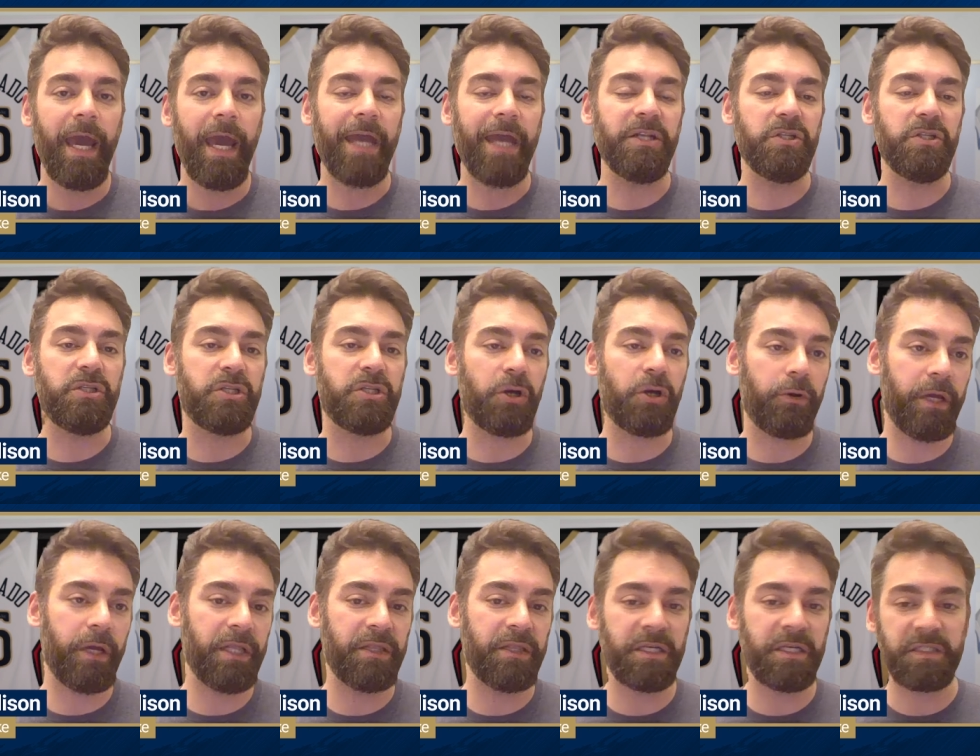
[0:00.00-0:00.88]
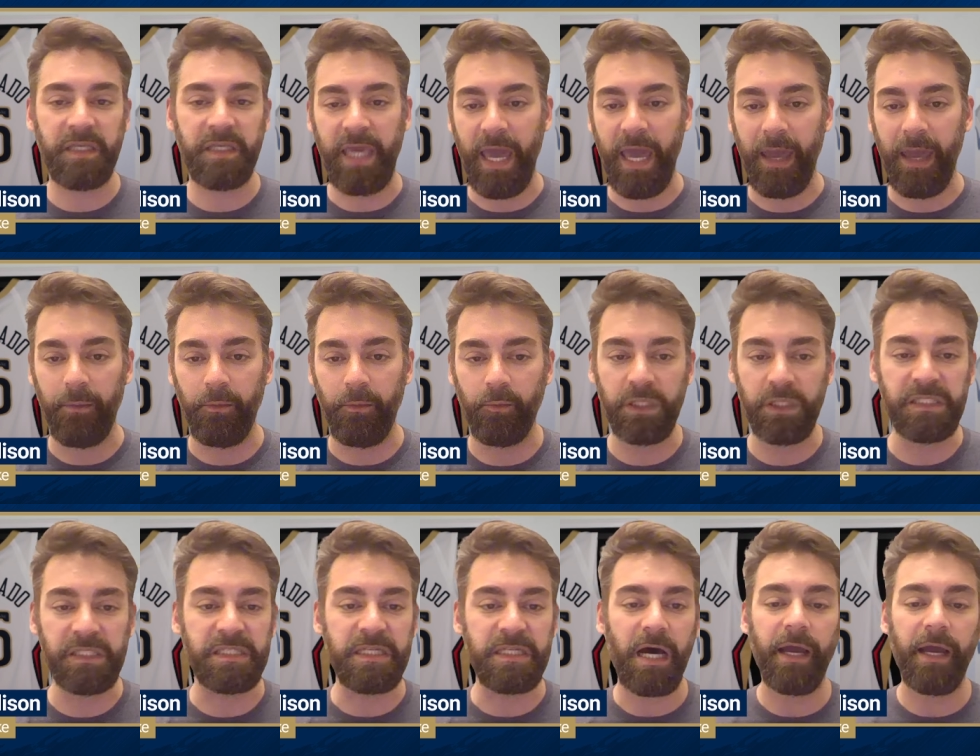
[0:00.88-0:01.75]
And during this game,
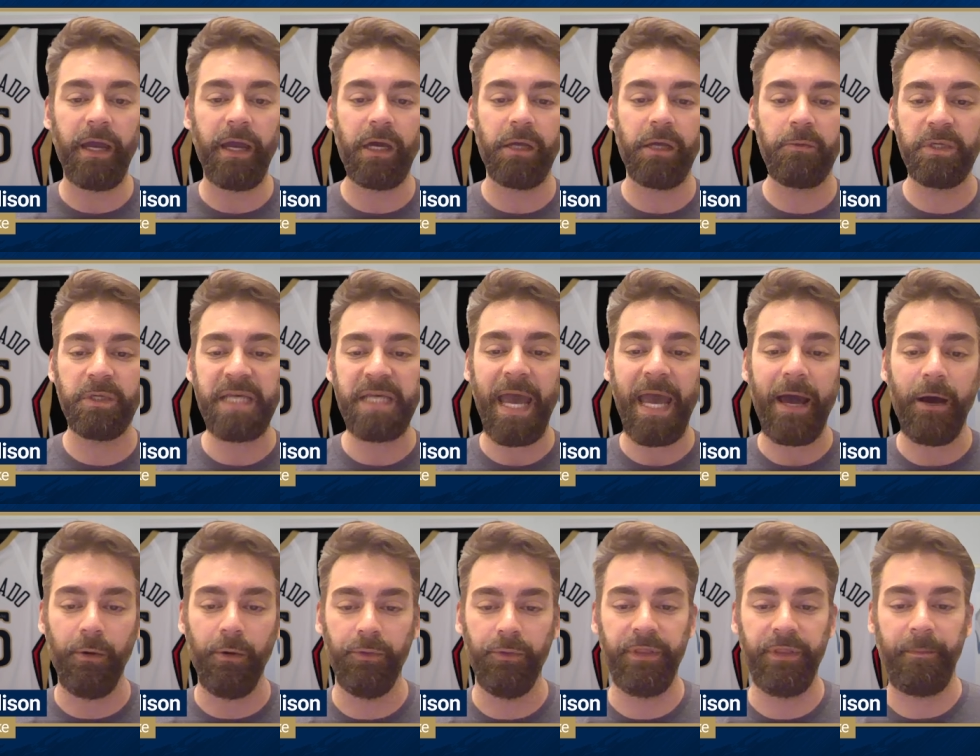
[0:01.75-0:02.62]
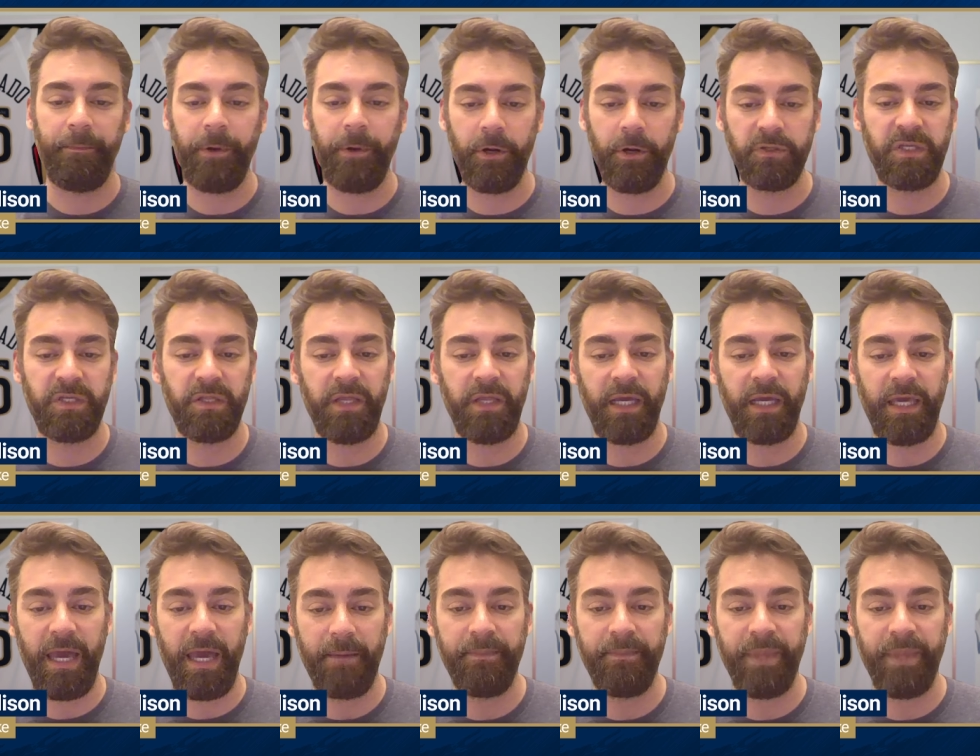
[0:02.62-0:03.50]
when Zion was out, the person that
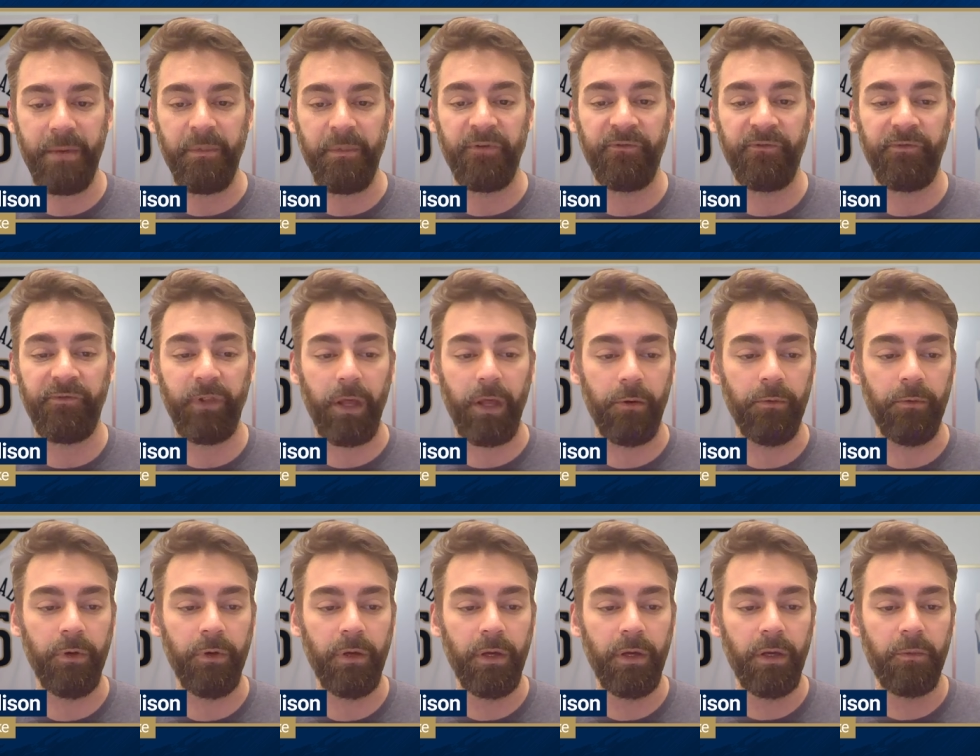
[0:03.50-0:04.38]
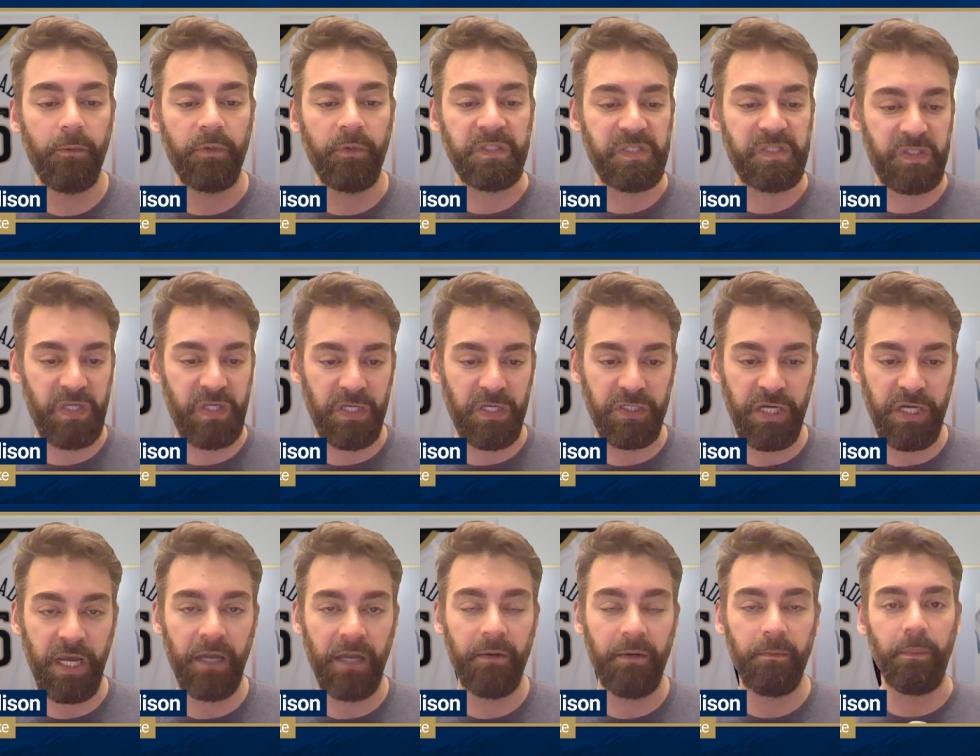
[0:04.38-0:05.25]
kept them afloat was C
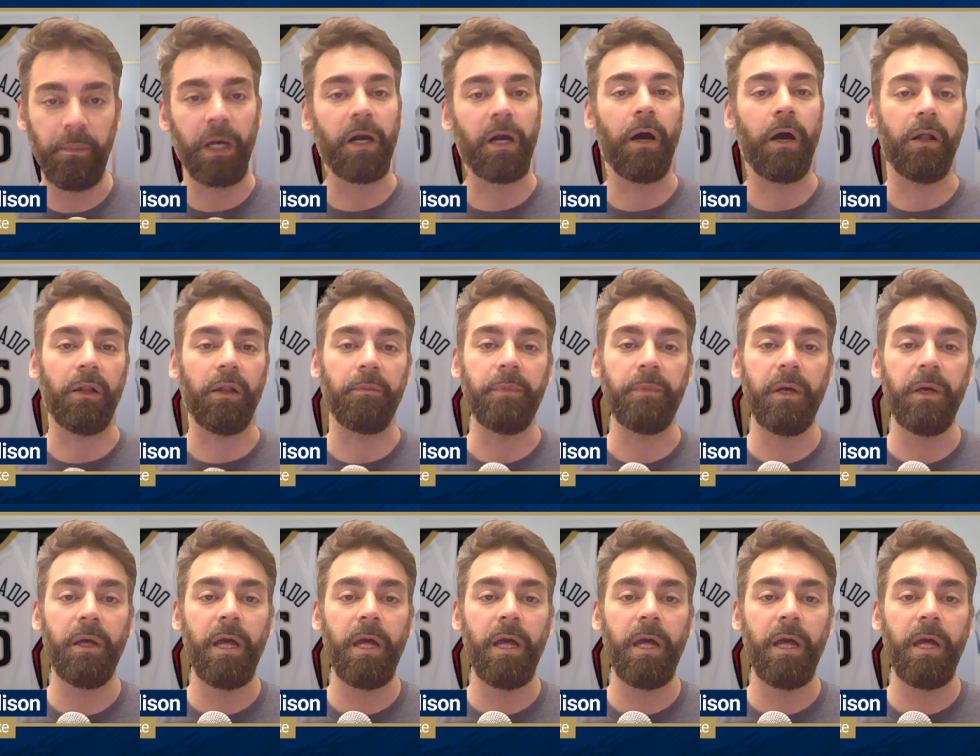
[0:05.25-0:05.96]
J McCollum.